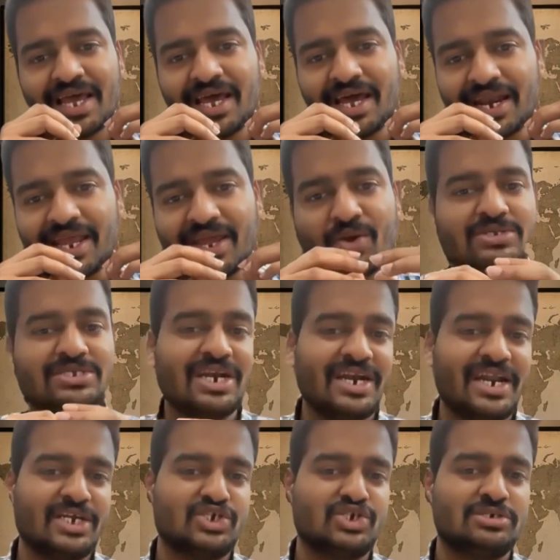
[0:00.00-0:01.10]

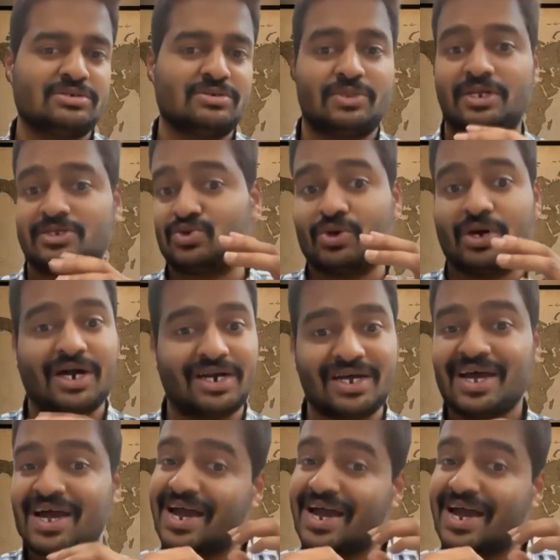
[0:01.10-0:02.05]
reconciliation, that's so hard,